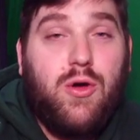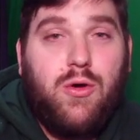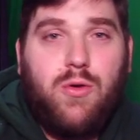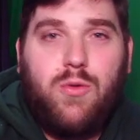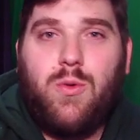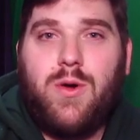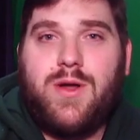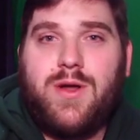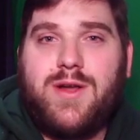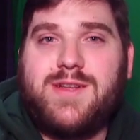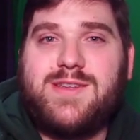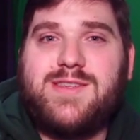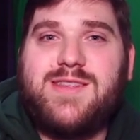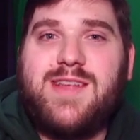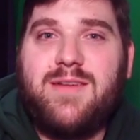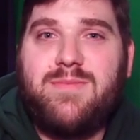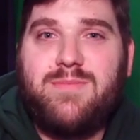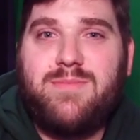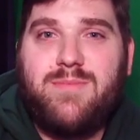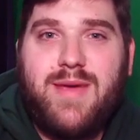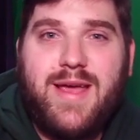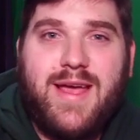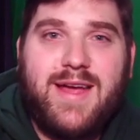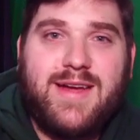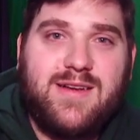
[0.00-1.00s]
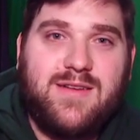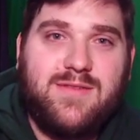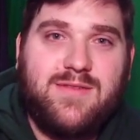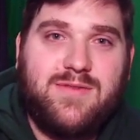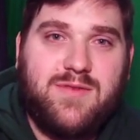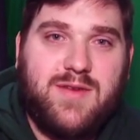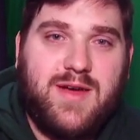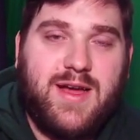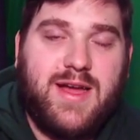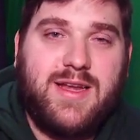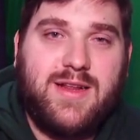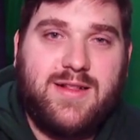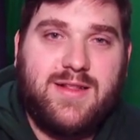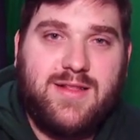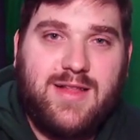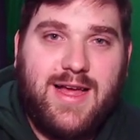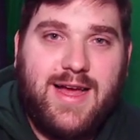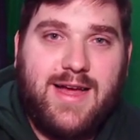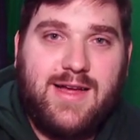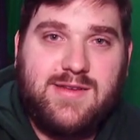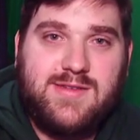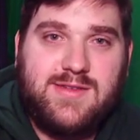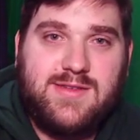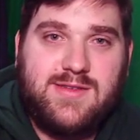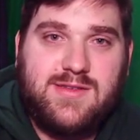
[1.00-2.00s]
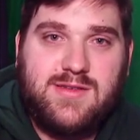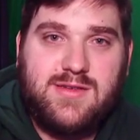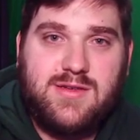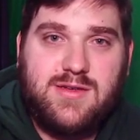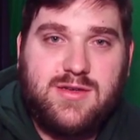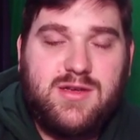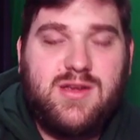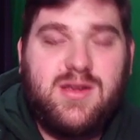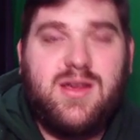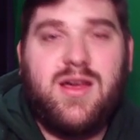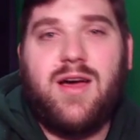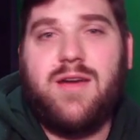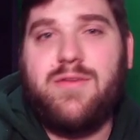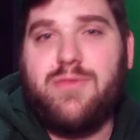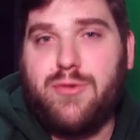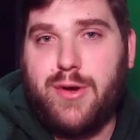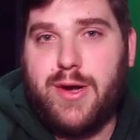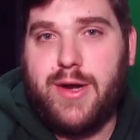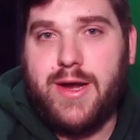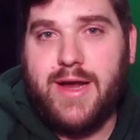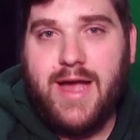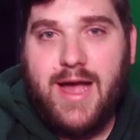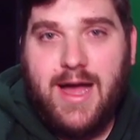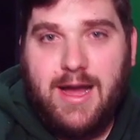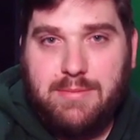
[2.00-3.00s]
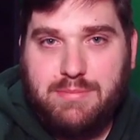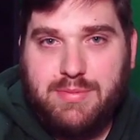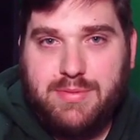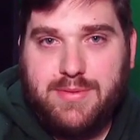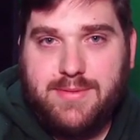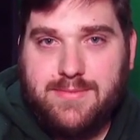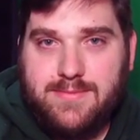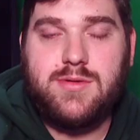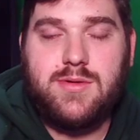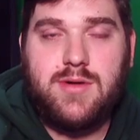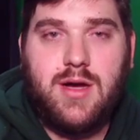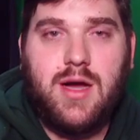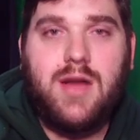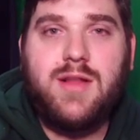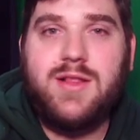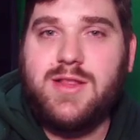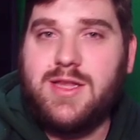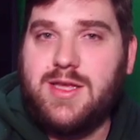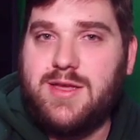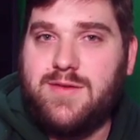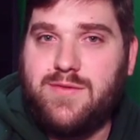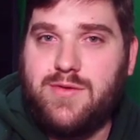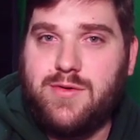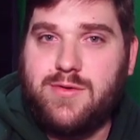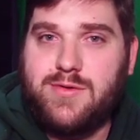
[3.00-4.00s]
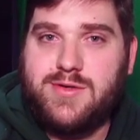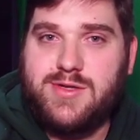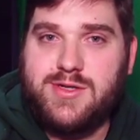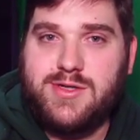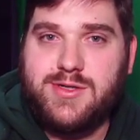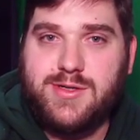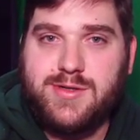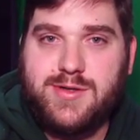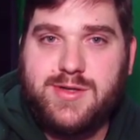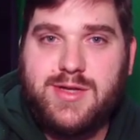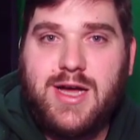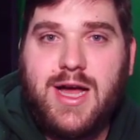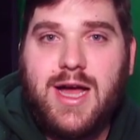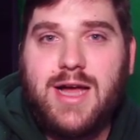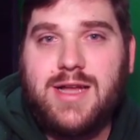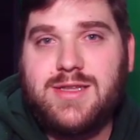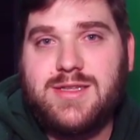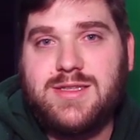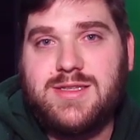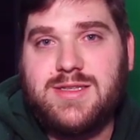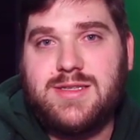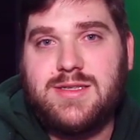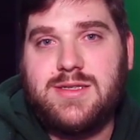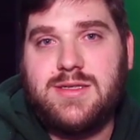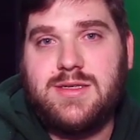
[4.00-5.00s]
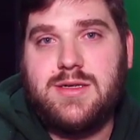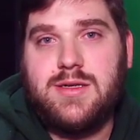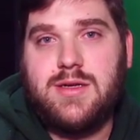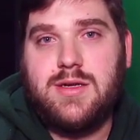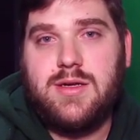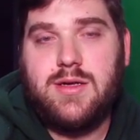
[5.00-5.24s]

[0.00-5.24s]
what is that magnifying glass covering up? I'll leave you to your thoughts.